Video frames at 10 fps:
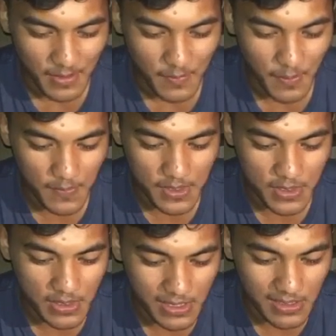
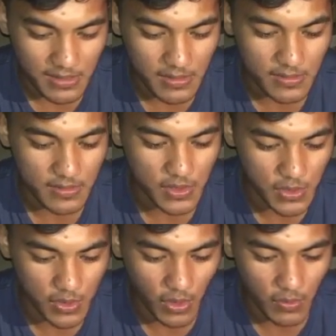Professionals
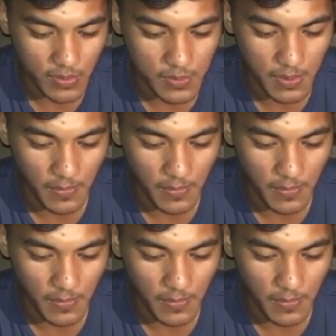should always be